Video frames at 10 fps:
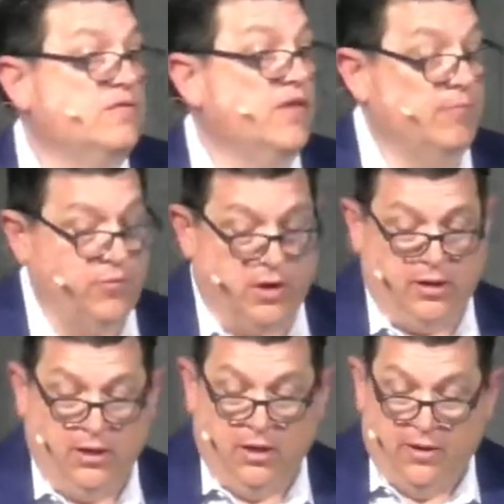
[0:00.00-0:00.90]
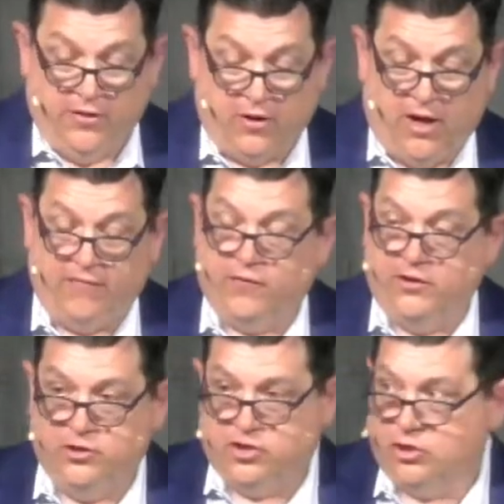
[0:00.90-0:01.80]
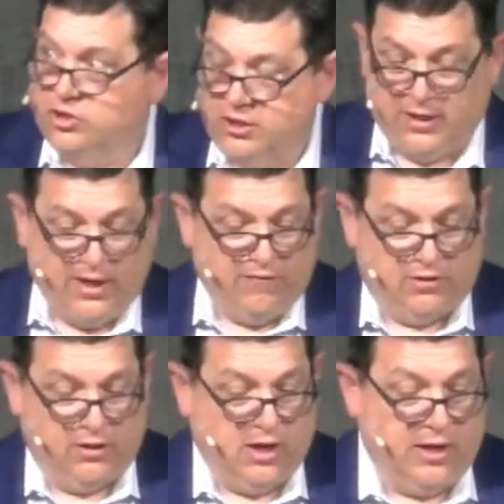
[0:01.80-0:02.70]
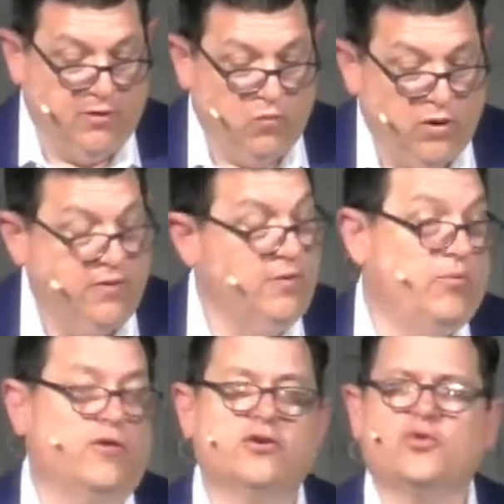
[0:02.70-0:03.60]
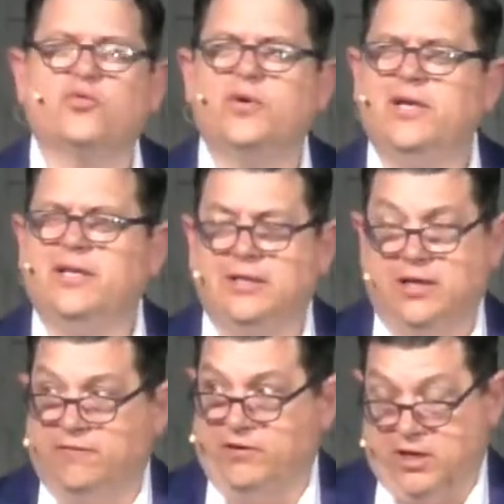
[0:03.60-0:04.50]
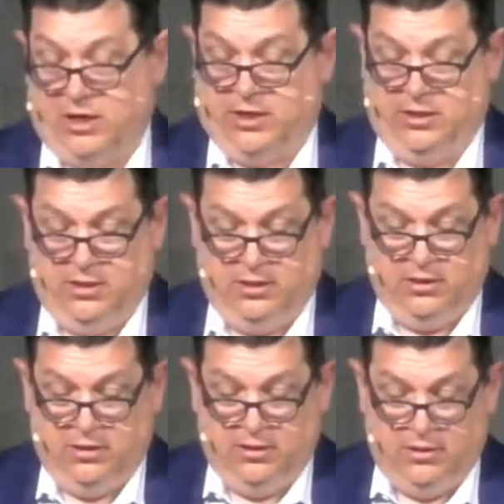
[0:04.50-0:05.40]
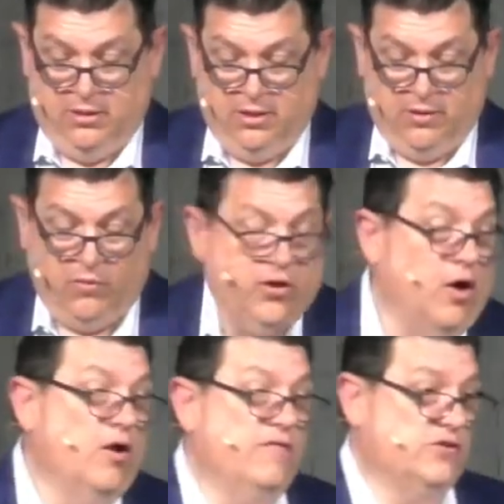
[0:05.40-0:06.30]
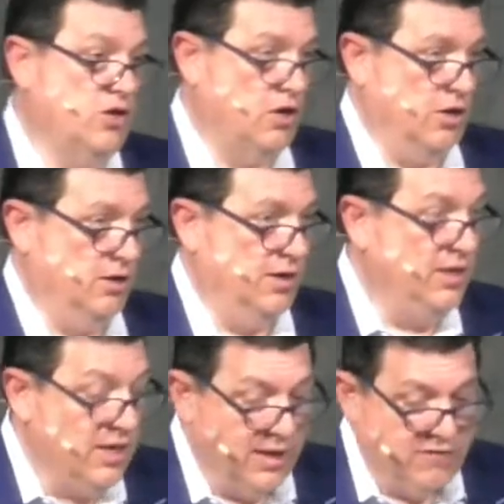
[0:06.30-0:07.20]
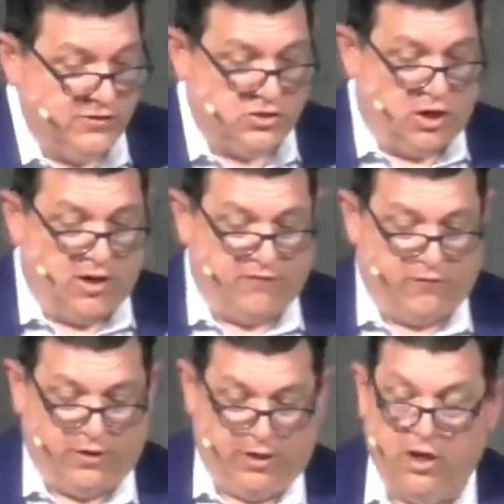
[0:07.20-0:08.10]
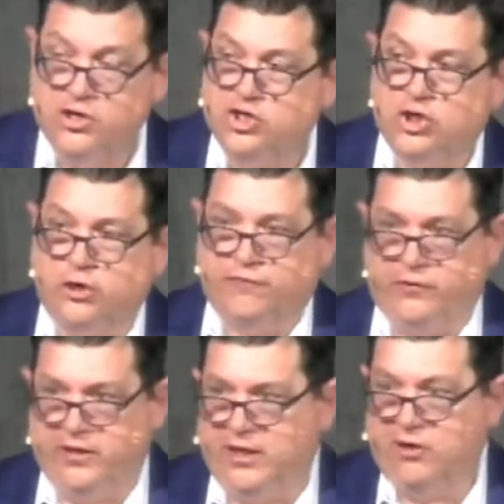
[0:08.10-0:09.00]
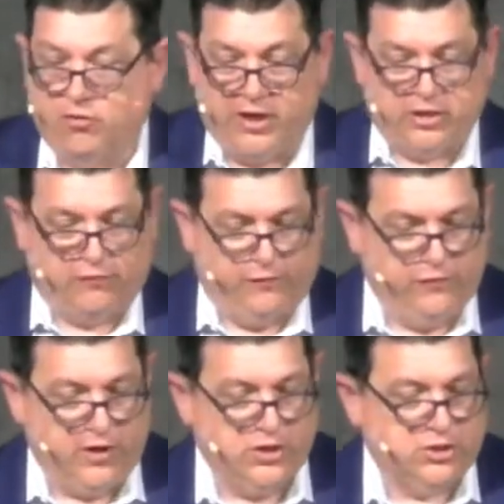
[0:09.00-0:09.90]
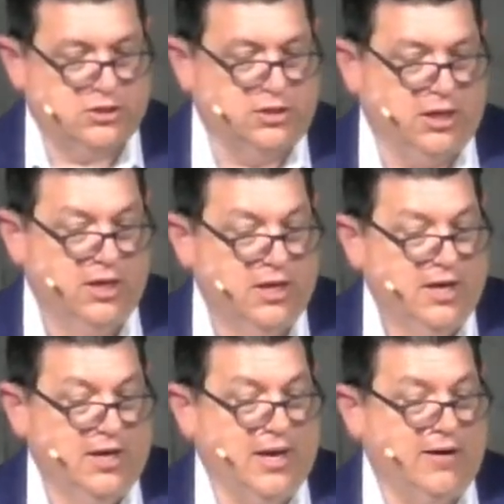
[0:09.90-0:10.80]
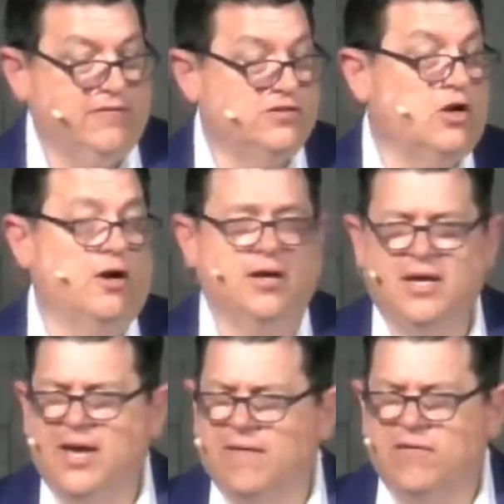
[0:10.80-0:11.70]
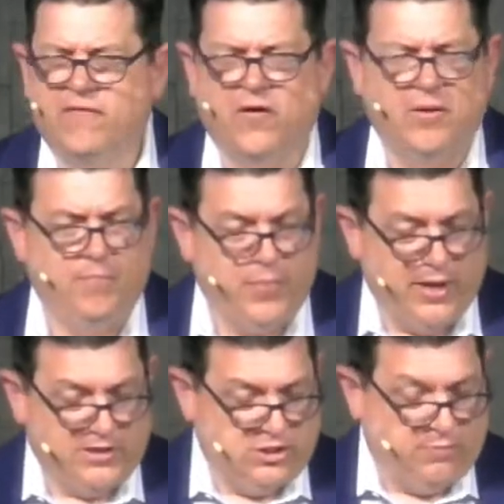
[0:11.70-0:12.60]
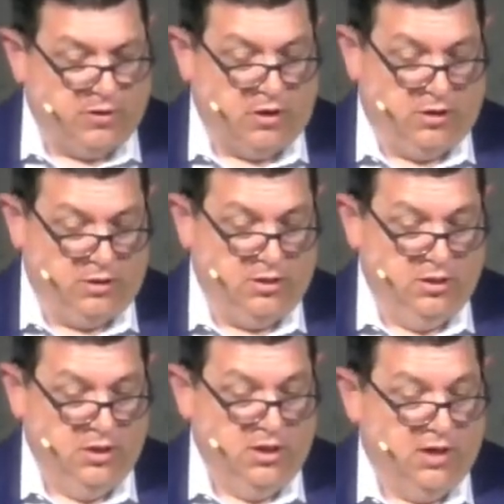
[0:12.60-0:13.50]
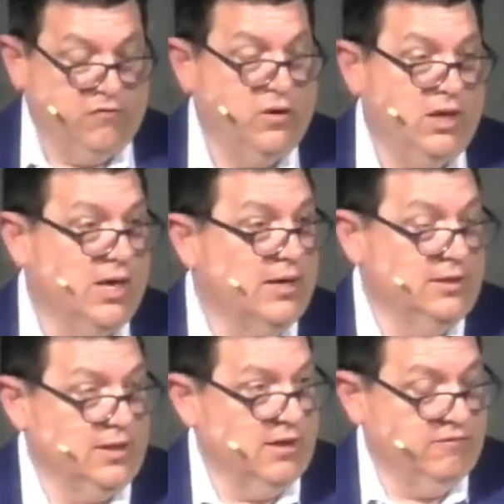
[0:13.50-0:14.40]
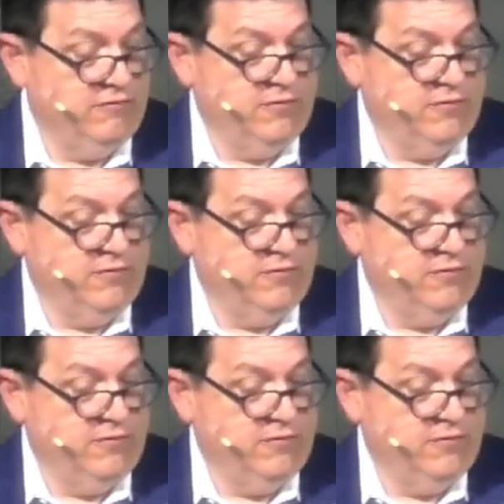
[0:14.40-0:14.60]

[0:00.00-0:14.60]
of them brought their offering to church and they gave it to God. And one of the brothers really loved God with all of his heart, and he gave his offering cheerfully and graciously, and out of his heart, he gave the very best part of what he had to give.